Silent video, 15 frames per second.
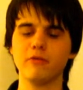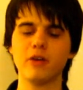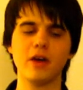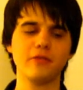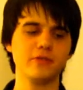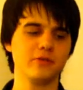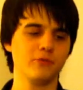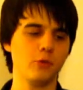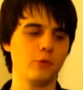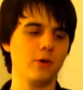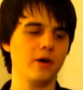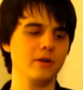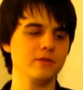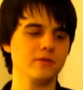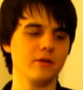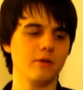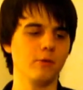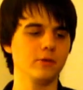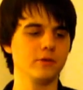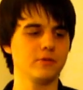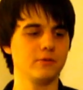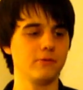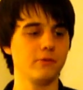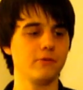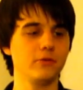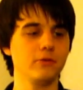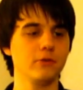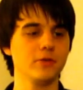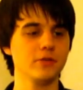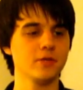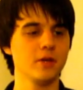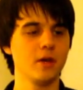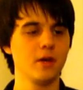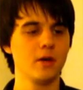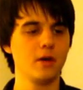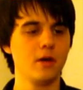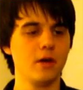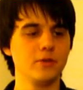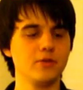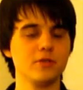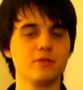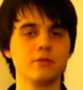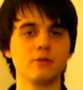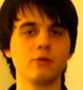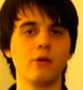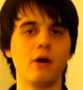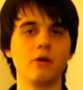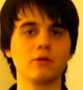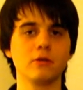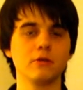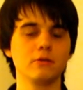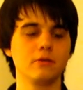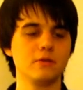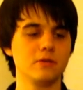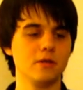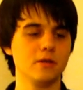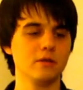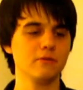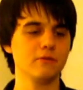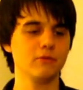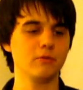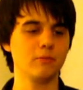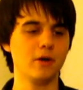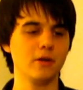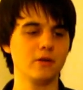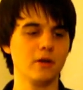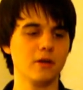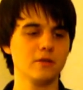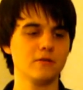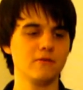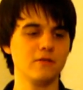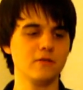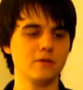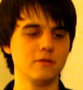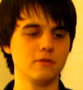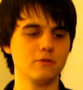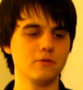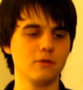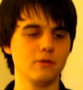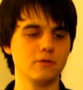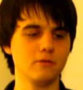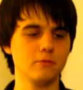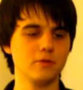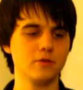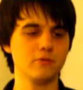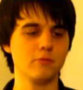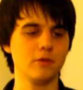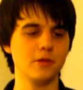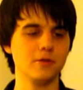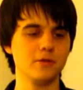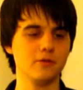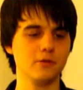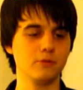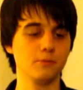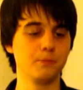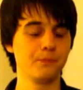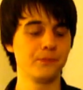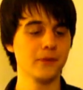I've had this for a while, so I wanted to review this just to know how good this is for my next visit to Toronto, which is really soon.